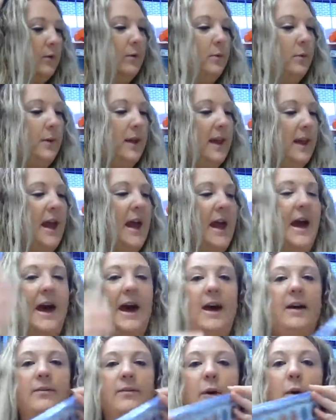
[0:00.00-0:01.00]
We
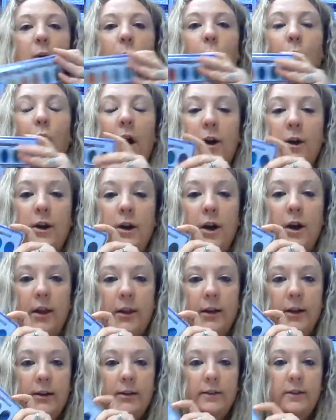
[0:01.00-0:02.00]
have
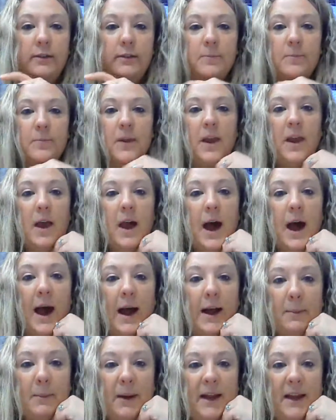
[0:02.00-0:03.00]
watercolors.
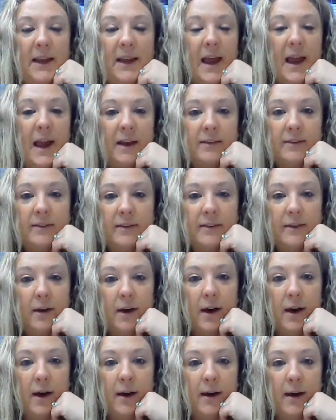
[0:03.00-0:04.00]
I might ask
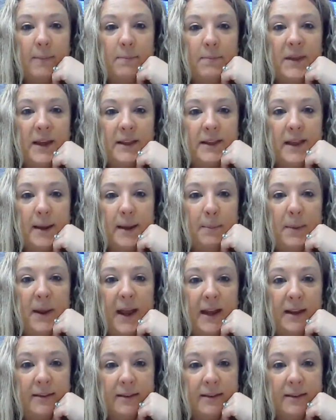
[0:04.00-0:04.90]
that they paint